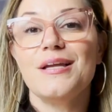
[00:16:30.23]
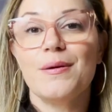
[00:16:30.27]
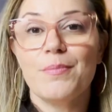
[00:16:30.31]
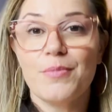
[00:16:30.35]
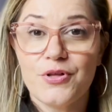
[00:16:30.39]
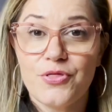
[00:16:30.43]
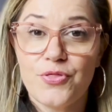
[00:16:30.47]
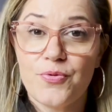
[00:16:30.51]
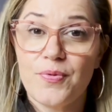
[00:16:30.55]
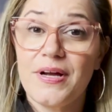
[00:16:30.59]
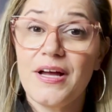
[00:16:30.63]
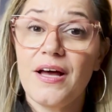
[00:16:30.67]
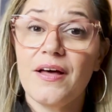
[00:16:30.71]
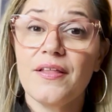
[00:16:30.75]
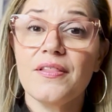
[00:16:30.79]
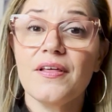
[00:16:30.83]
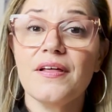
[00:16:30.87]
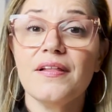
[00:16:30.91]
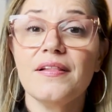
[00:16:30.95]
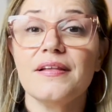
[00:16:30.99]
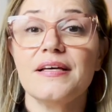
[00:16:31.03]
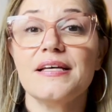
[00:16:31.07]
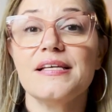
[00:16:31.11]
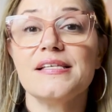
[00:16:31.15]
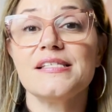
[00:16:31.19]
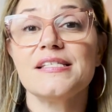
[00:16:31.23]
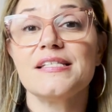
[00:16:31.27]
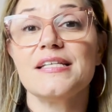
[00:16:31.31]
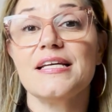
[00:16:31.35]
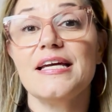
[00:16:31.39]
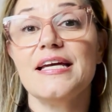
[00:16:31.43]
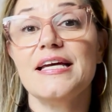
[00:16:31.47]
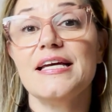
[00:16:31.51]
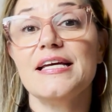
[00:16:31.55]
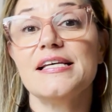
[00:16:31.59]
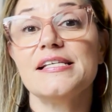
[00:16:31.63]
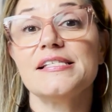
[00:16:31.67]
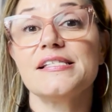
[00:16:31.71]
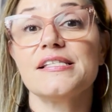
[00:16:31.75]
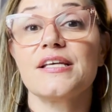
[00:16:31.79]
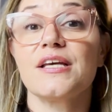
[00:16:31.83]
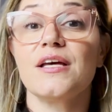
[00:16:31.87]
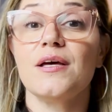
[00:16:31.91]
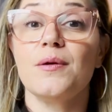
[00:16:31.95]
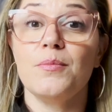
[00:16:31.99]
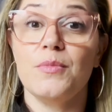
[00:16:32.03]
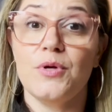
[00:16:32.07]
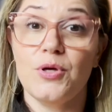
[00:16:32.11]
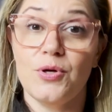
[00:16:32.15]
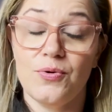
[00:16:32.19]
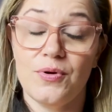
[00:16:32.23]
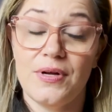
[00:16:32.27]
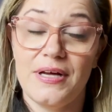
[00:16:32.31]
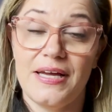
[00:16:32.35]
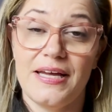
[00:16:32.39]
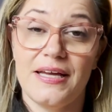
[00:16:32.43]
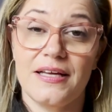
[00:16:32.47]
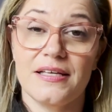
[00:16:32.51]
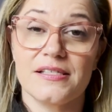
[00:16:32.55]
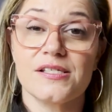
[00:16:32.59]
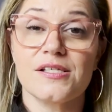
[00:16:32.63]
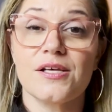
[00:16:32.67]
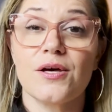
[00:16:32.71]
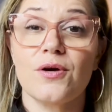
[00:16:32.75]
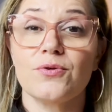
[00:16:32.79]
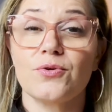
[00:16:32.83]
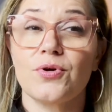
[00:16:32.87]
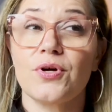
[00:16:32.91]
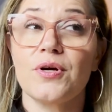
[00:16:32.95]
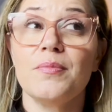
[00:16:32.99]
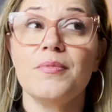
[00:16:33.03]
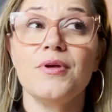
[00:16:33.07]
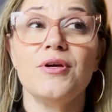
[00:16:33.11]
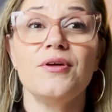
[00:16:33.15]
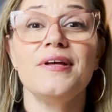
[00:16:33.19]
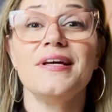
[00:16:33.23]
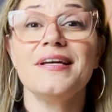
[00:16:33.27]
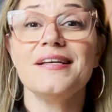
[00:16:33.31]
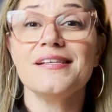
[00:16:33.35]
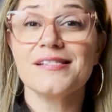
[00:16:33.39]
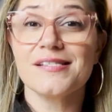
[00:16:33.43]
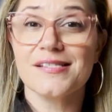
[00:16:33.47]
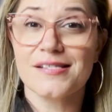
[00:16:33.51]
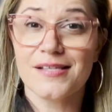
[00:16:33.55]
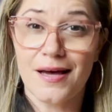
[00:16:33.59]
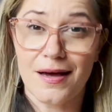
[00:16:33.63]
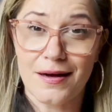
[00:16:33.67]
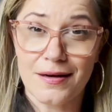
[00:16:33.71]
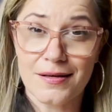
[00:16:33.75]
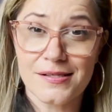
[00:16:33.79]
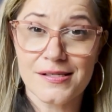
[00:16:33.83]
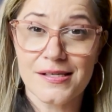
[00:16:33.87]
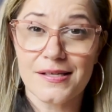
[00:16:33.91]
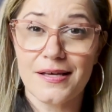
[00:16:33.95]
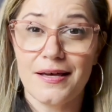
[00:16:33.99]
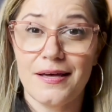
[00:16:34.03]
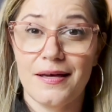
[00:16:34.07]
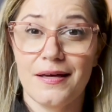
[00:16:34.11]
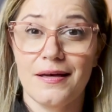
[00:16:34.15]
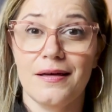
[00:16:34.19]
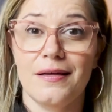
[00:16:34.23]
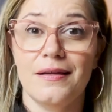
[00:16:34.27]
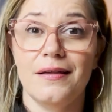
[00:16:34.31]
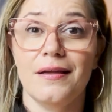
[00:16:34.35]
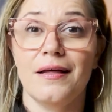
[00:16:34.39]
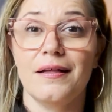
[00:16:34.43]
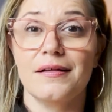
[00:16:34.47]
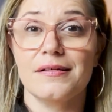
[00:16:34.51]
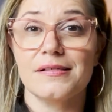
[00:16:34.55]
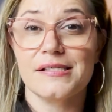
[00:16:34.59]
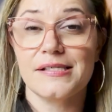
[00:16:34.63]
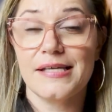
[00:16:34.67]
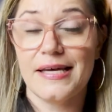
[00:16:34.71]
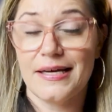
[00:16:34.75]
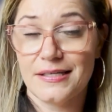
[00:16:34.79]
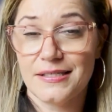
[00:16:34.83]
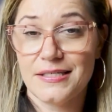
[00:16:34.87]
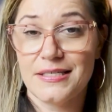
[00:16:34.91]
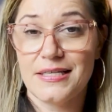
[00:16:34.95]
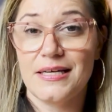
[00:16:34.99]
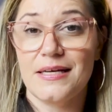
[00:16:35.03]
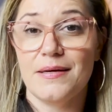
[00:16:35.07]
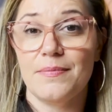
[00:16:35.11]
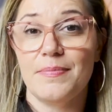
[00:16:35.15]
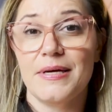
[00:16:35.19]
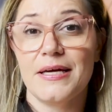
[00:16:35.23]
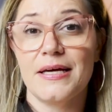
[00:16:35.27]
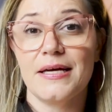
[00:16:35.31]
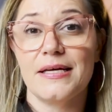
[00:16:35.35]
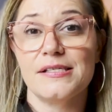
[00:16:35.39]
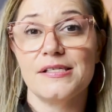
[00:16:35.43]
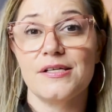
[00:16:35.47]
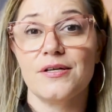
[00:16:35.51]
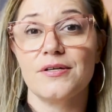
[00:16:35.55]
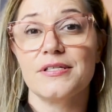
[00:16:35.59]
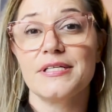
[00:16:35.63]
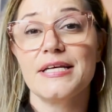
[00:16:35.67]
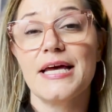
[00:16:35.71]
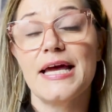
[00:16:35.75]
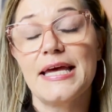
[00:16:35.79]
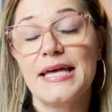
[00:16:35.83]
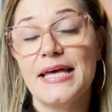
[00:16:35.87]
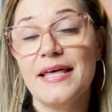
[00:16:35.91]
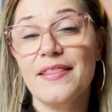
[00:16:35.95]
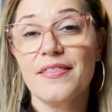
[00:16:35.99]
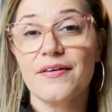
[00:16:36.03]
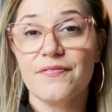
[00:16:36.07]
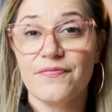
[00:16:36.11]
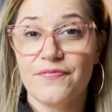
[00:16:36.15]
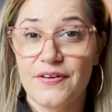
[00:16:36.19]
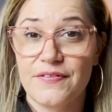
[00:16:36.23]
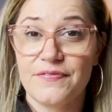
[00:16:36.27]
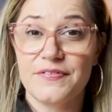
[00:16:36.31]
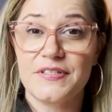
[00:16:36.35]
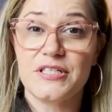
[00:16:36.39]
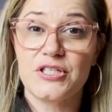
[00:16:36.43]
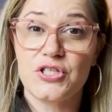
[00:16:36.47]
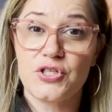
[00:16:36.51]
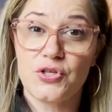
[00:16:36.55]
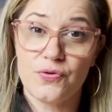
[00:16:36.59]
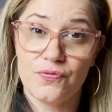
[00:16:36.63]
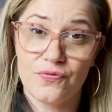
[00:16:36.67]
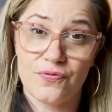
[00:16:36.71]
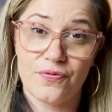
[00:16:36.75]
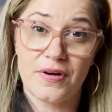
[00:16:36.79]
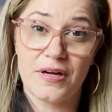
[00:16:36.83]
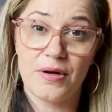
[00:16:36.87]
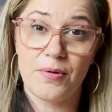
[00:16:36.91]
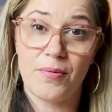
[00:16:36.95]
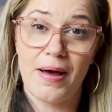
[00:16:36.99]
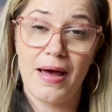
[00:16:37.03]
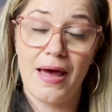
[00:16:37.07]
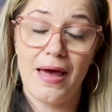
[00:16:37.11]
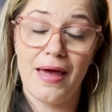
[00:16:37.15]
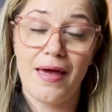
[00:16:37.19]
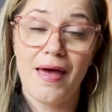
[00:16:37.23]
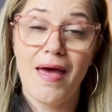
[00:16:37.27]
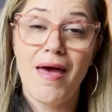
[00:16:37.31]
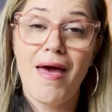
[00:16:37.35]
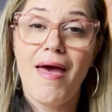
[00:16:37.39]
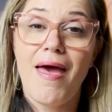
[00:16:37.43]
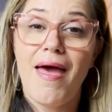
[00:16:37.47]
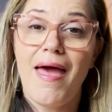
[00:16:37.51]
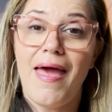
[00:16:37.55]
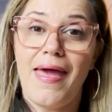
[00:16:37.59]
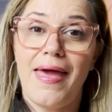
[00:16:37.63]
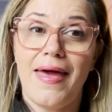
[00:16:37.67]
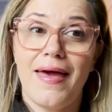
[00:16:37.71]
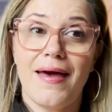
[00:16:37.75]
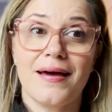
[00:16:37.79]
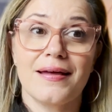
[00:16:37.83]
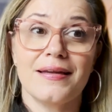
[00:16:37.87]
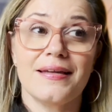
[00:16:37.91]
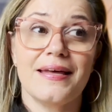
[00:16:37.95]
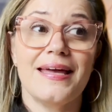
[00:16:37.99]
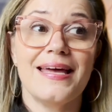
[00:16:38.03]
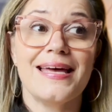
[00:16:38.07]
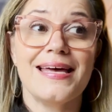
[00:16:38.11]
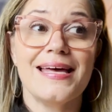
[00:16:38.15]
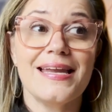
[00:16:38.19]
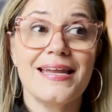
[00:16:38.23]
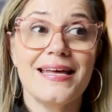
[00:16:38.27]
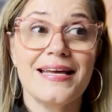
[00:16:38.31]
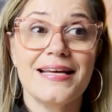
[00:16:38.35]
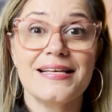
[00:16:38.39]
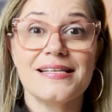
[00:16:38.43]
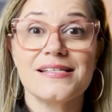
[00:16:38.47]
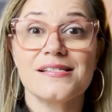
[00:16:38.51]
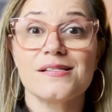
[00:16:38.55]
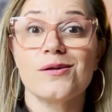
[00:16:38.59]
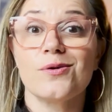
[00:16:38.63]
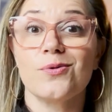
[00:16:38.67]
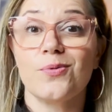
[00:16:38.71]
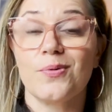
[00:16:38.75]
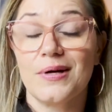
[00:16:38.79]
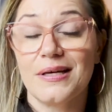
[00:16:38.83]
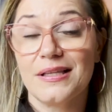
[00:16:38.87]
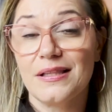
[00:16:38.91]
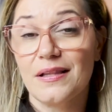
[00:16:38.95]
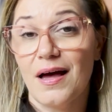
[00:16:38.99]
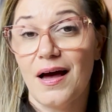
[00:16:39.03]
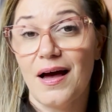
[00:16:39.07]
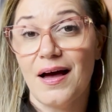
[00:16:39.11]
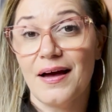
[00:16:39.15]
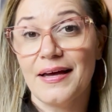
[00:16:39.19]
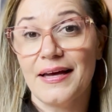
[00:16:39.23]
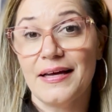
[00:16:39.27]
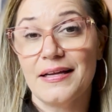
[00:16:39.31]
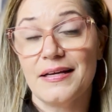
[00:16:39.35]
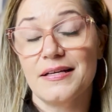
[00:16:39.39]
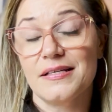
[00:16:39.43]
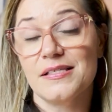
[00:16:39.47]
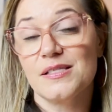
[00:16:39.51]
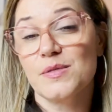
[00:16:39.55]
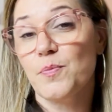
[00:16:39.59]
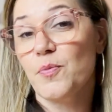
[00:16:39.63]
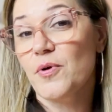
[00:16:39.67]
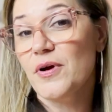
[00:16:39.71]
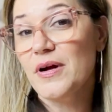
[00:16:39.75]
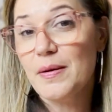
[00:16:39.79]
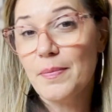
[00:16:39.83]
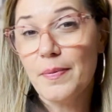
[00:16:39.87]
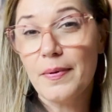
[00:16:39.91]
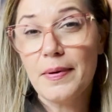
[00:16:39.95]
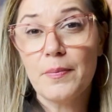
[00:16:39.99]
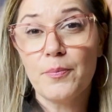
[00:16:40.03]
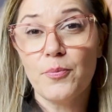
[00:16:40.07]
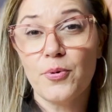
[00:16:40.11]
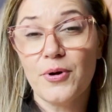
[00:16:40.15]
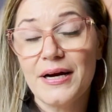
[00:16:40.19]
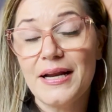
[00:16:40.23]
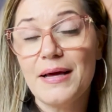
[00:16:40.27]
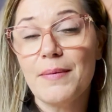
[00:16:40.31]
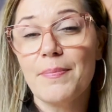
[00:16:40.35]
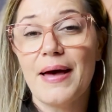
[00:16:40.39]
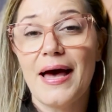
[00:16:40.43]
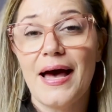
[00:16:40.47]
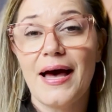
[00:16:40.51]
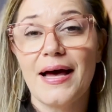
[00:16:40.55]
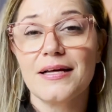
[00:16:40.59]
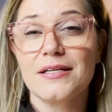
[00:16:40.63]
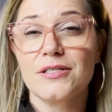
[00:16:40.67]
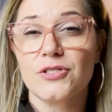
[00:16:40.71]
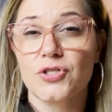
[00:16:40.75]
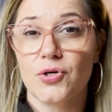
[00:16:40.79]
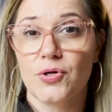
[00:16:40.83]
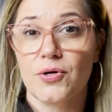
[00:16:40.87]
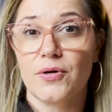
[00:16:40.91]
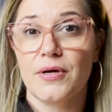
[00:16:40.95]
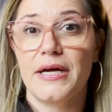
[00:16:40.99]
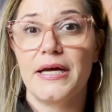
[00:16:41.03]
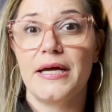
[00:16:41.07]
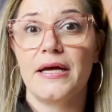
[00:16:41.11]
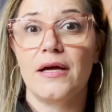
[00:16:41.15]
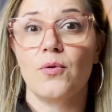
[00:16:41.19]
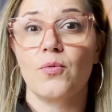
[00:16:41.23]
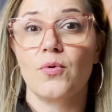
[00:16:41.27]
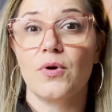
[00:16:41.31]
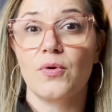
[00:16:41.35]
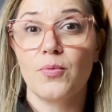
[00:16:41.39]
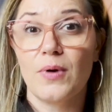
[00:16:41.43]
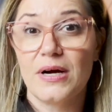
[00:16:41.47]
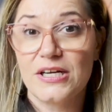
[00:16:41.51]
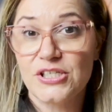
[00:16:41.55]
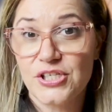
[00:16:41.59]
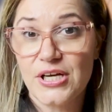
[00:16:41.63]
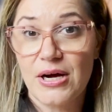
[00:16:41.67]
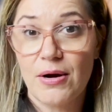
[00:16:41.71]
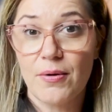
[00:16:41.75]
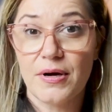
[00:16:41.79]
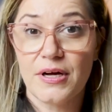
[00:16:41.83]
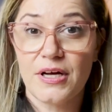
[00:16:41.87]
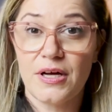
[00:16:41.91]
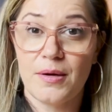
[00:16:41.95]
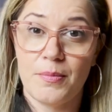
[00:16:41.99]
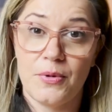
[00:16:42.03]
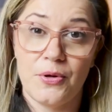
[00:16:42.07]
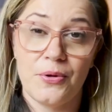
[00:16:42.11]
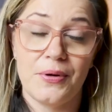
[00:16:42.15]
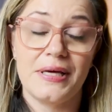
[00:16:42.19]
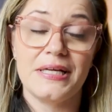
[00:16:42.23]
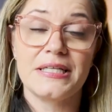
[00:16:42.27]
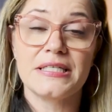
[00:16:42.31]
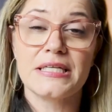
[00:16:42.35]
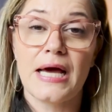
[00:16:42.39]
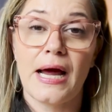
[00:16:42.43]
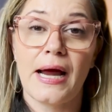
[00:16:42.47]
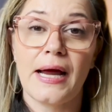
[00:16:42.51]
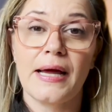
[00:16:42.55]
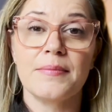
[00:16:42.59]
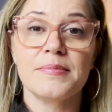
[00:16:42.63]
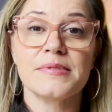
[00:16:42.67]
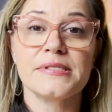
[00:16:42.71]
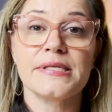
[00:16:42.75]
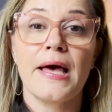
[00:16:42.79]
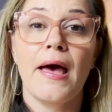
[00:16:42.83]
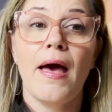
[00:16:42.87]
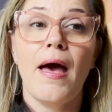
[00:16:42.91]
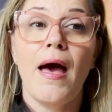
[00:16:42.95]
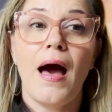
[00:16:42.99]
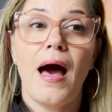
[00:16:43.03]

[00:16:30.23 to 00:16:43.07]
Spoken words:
Number 3 on the list is commuting. So commuting sucks in Santee because you're taking the 52 freeway and it is gridlock. It is pretty bad during rush hour commuting times.